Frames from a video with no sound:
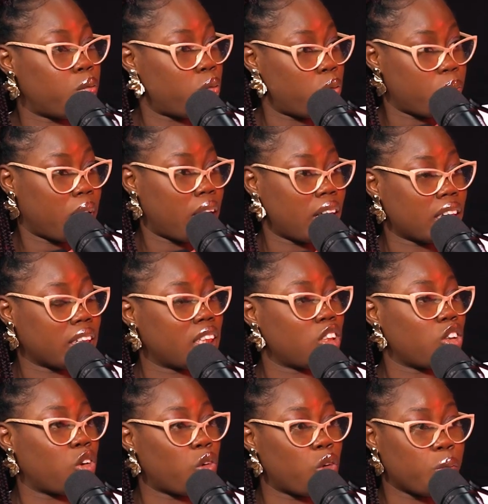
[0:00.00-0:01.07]
banks
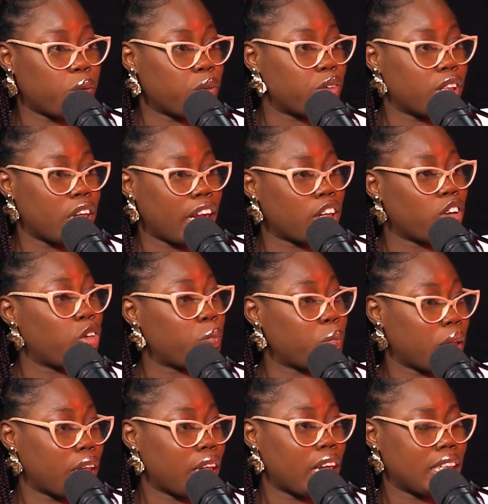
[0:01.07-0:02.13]
open, like
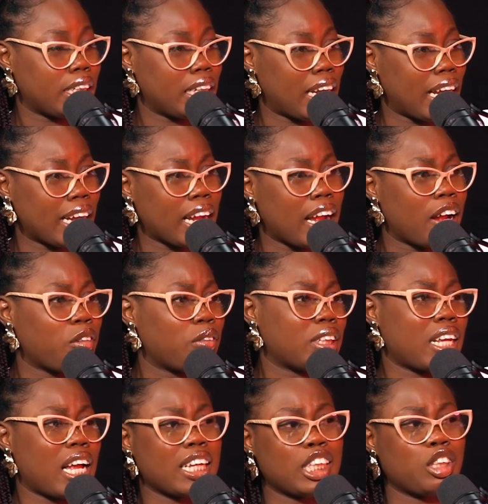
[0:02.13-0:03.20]
OPay and the like, I was
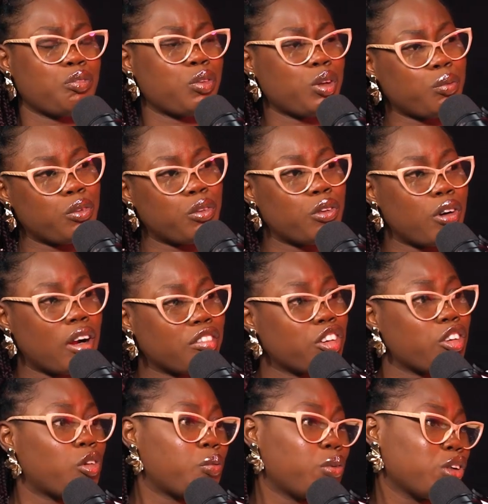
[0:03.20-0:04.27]
asking people, have
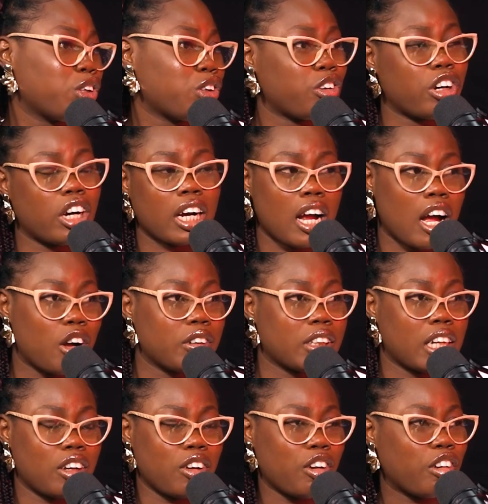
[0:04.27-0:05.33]
you opened your account
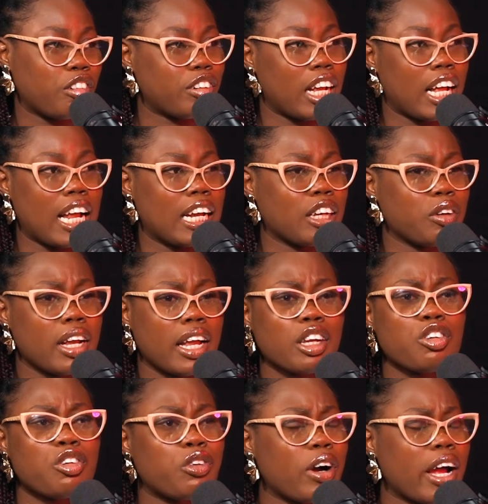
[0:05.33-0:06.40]
and all of that? And they're like,
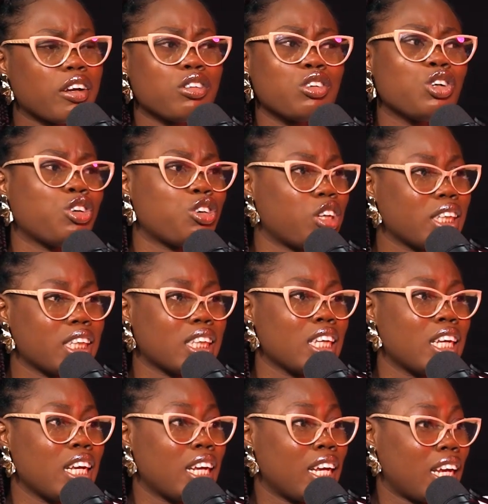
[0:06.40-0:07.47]
no, I don't trust,
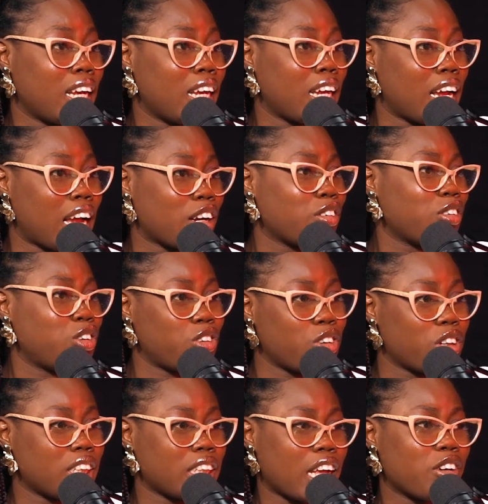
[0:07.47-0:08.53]

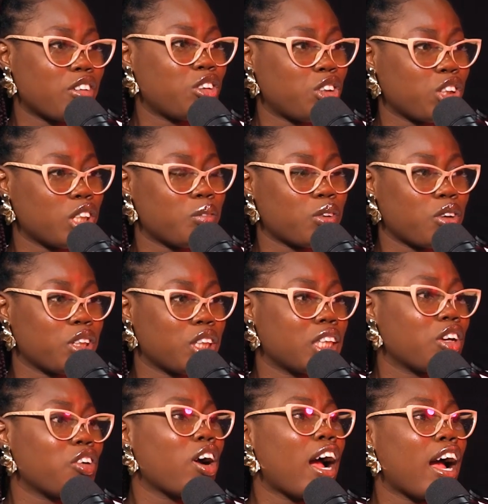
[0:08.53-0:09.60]
because they
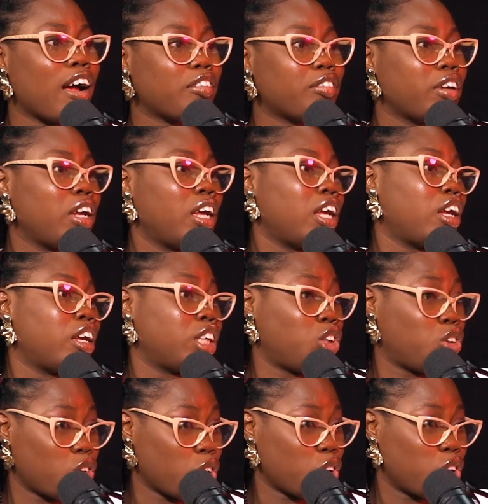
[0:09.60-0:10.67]
don't have a
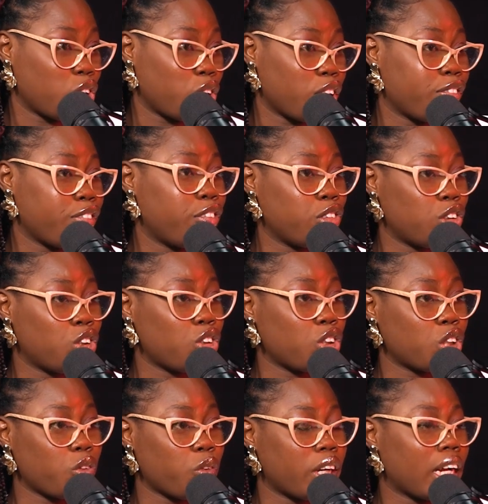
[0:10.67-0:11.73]
structure, a full
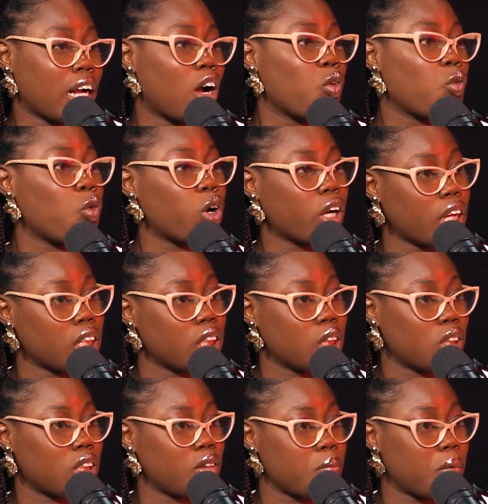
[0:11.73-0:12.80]
structure where they can walk
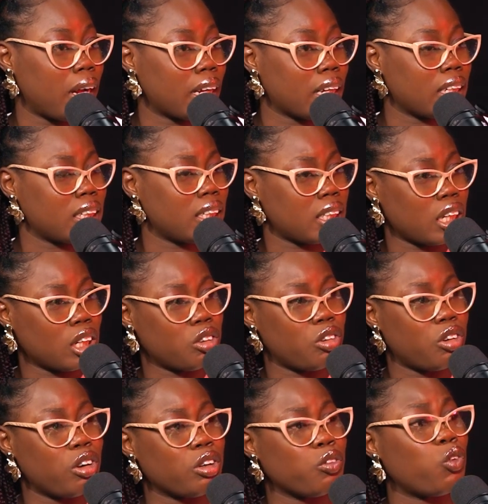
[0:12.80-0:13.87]
into the banking sector,